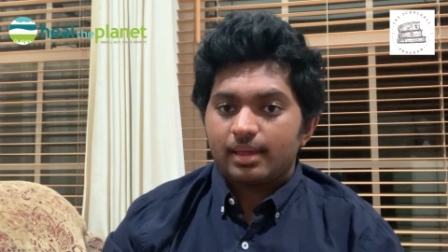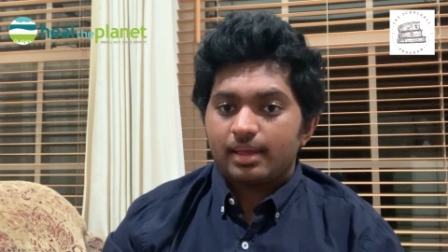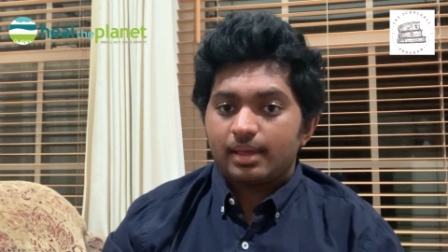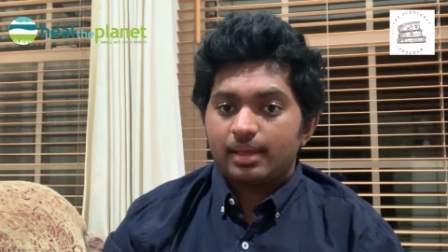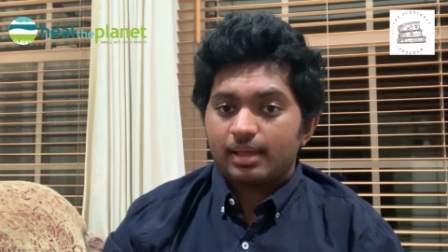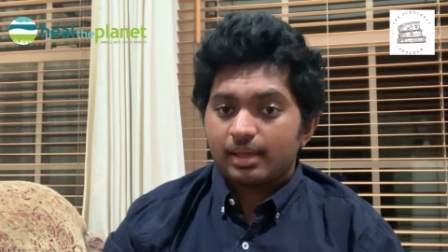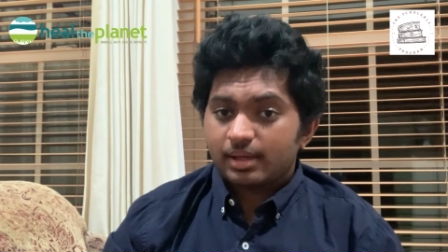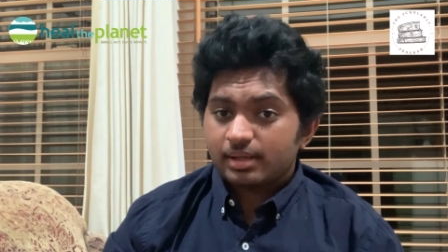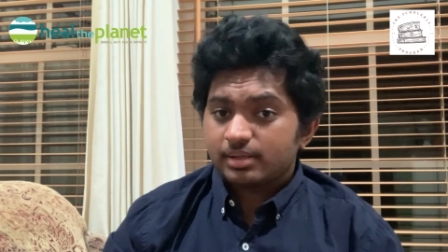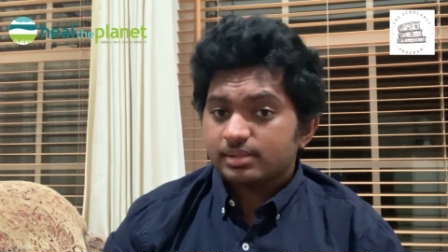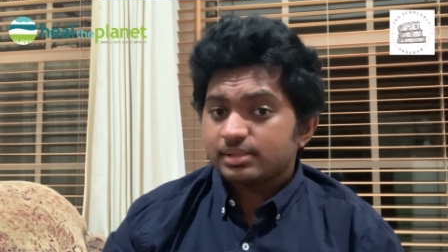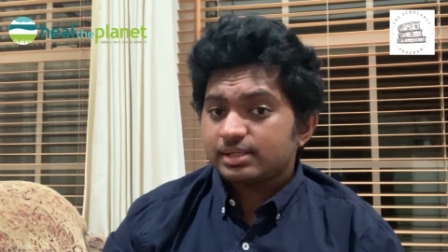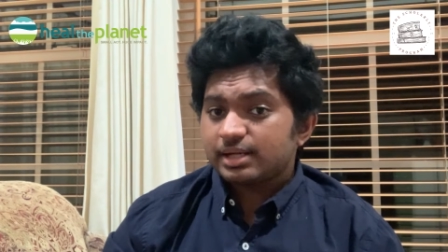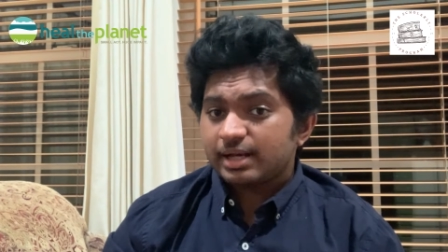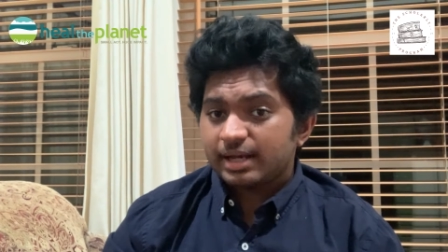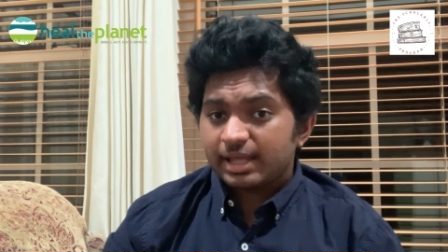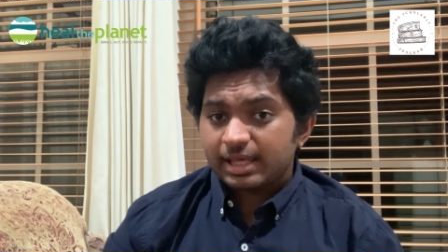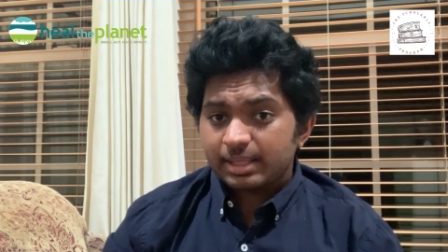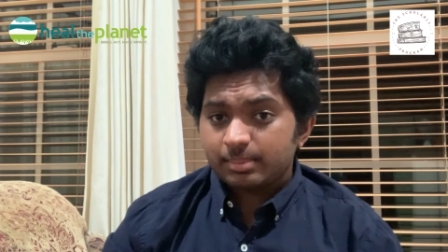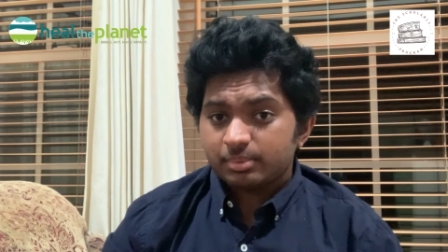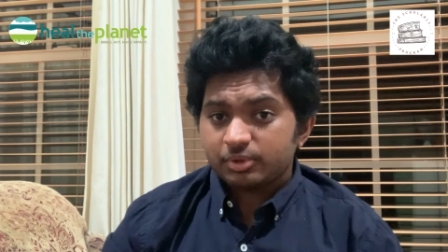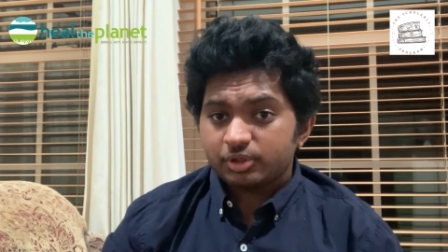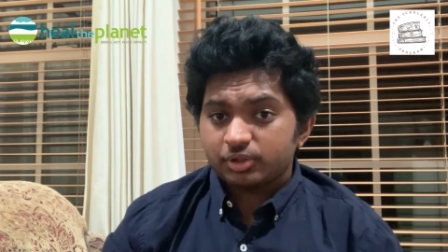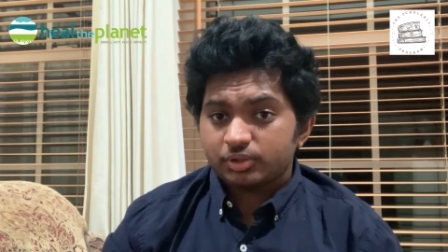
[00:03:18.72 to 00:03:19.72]
and
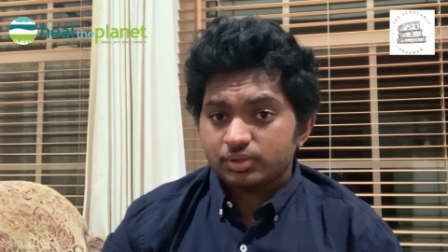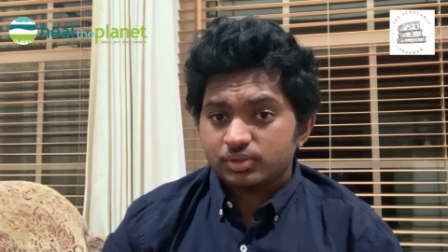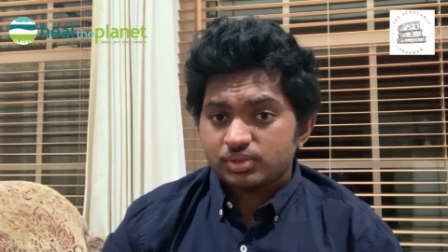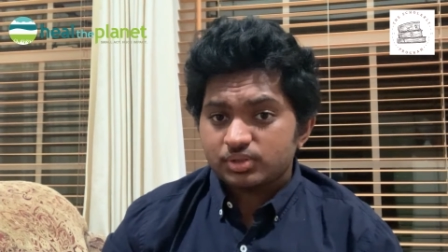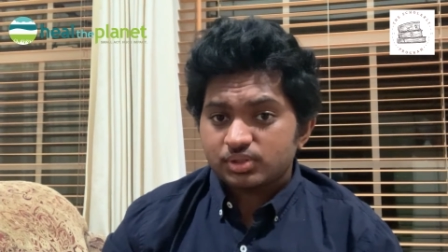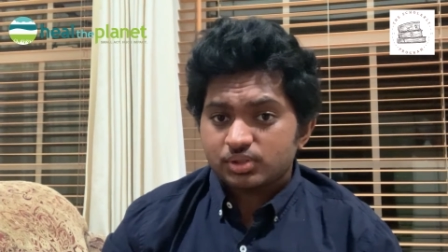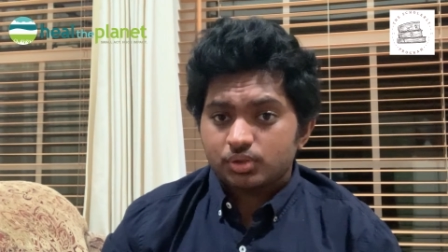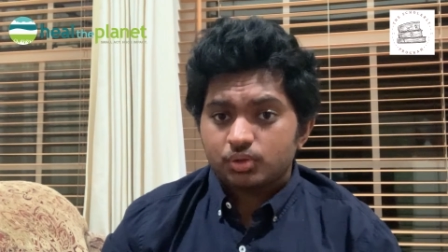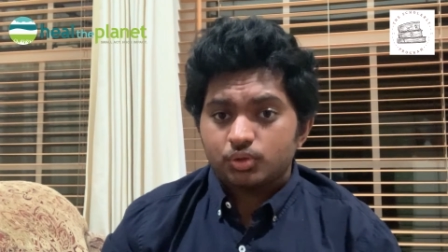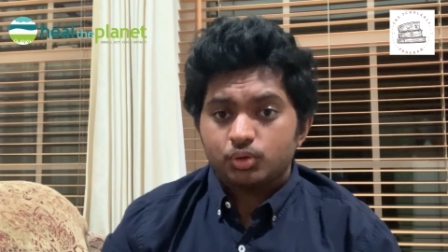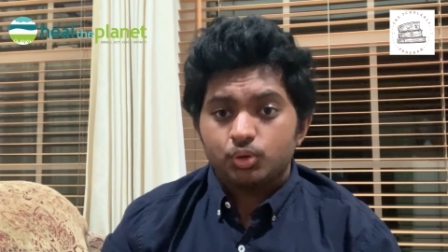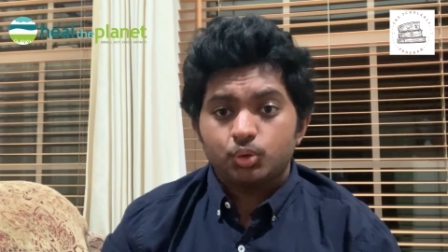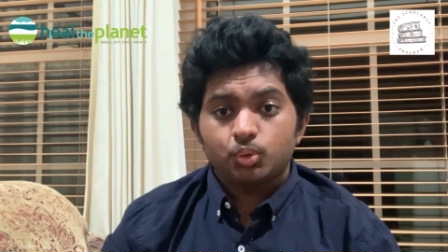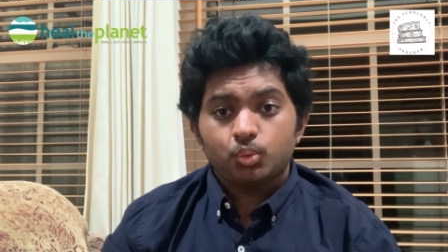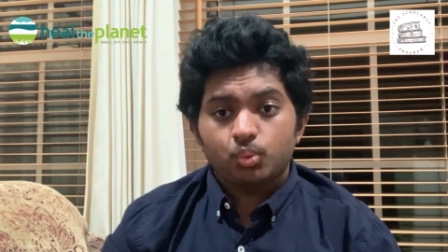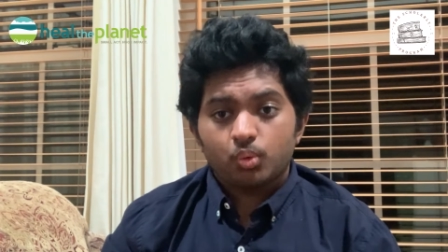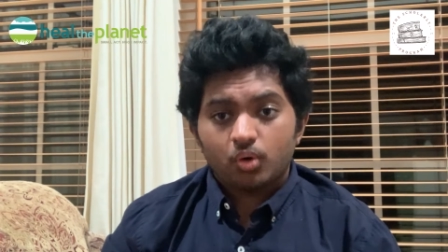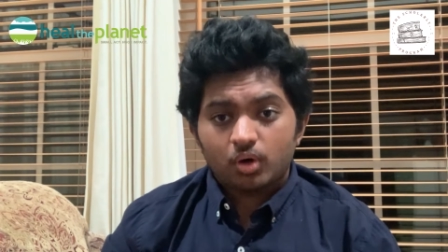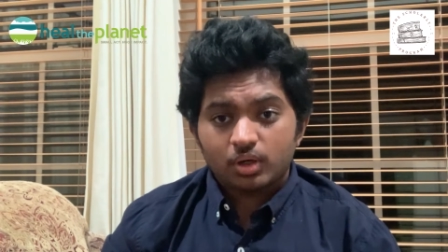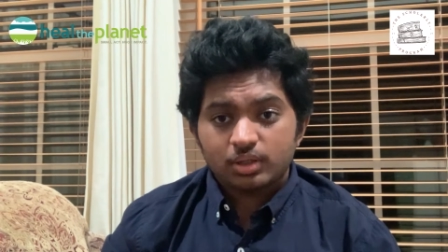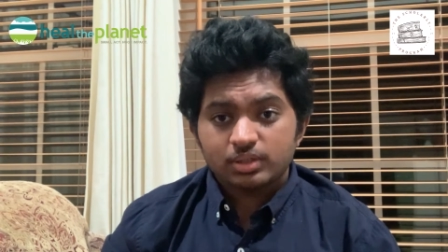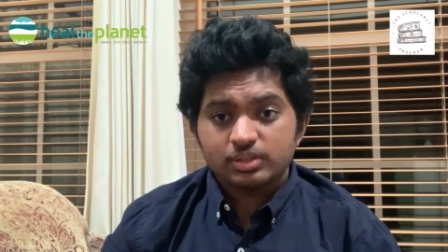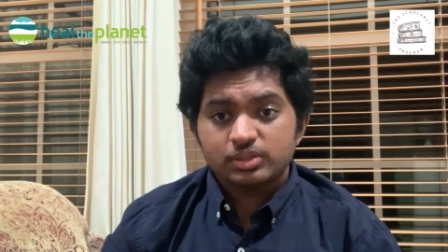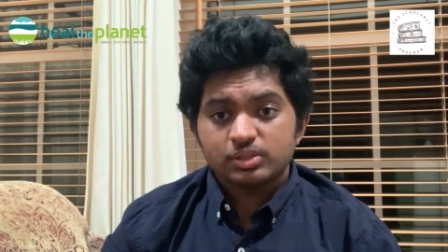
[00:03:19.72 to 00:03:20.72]
neighbors who
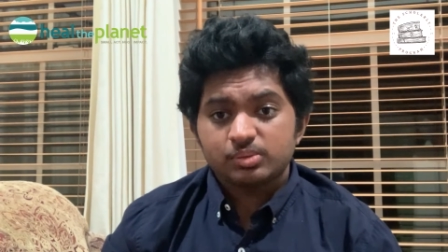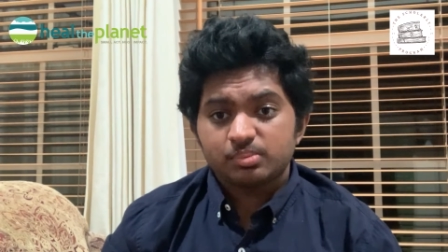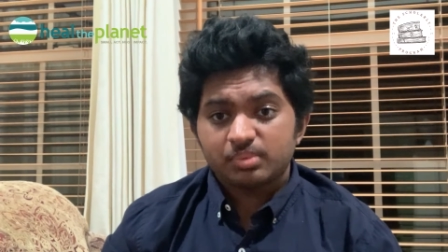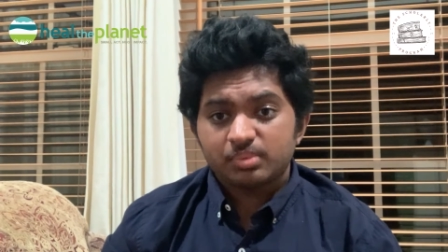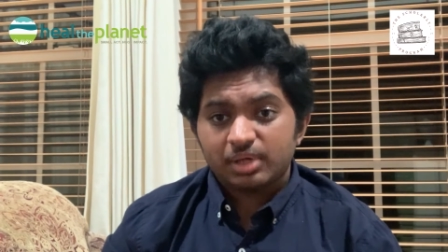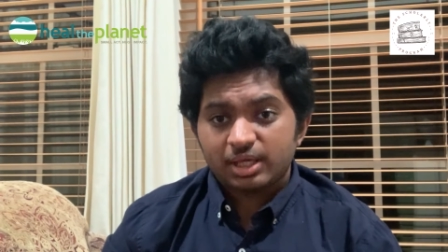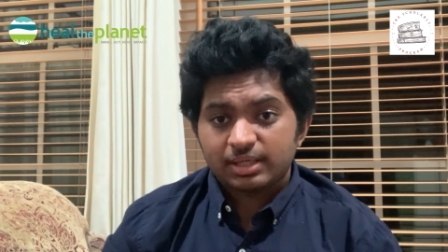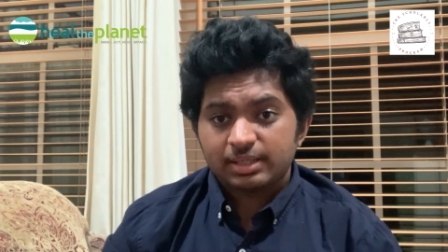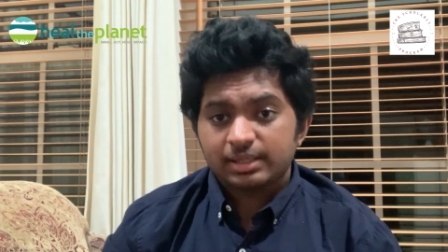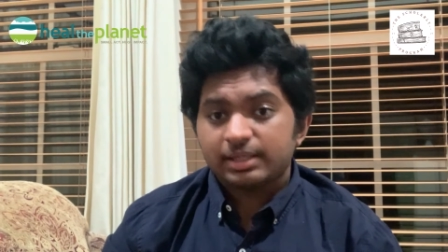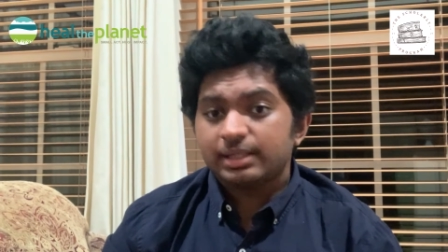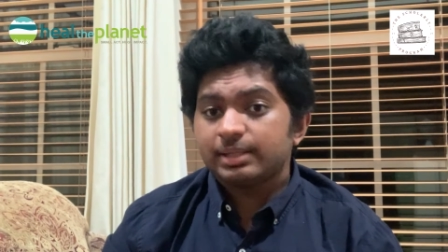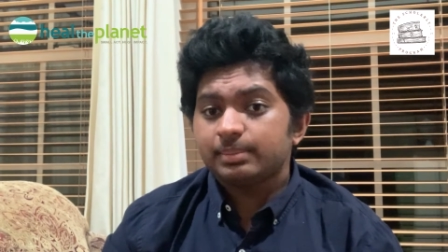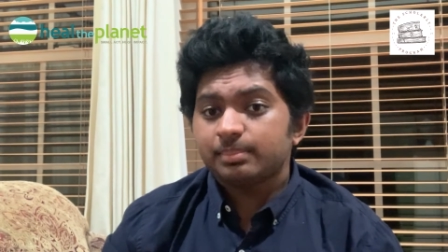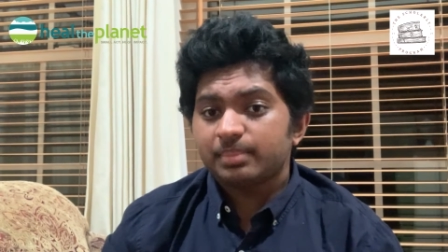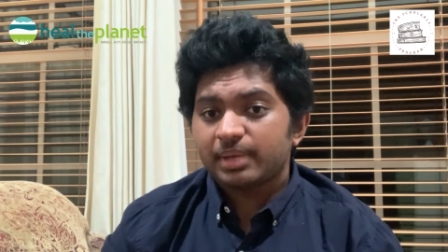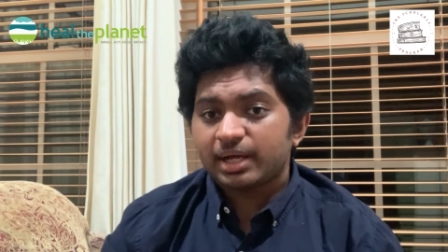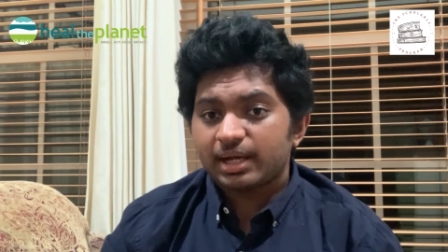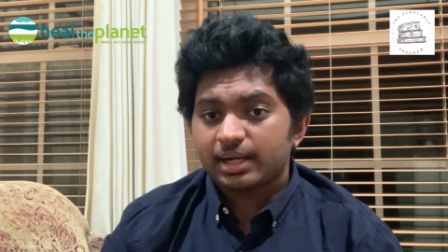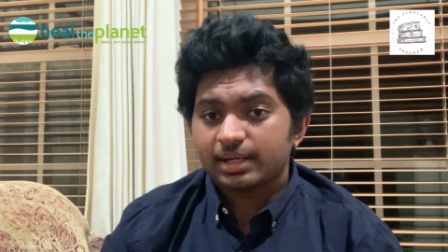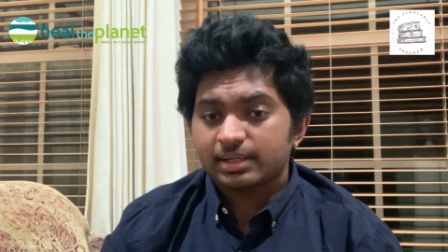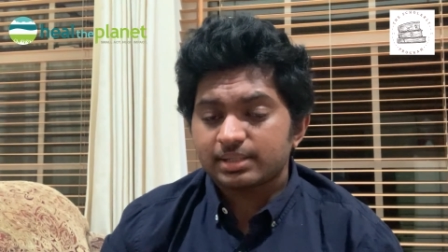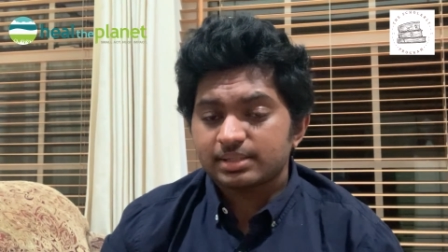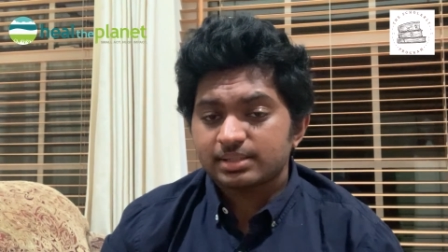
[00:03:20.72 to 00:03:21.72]
want to make an
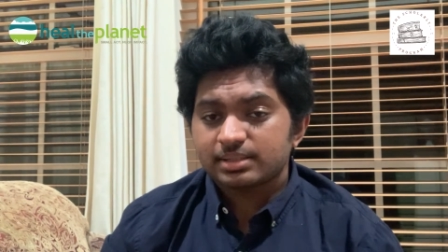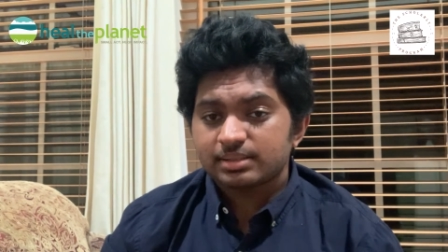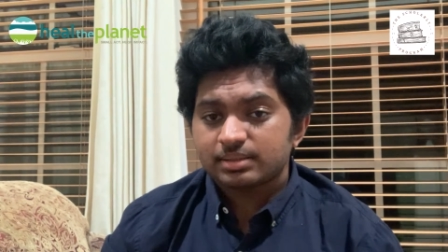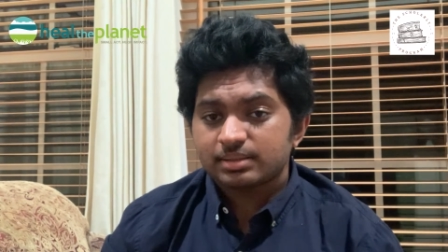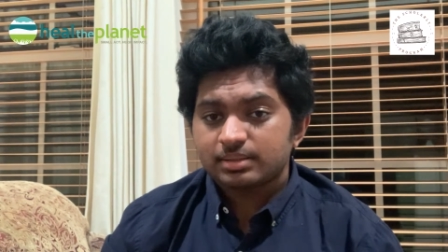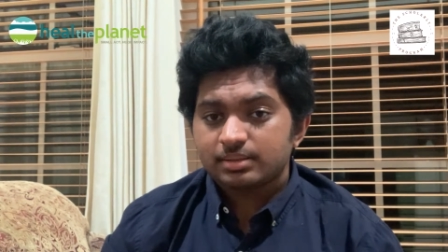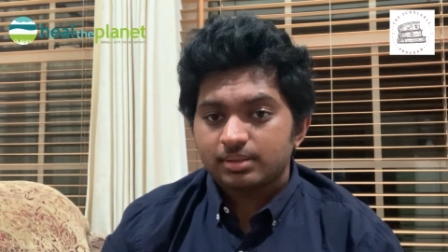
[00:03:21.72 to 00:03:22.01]
impact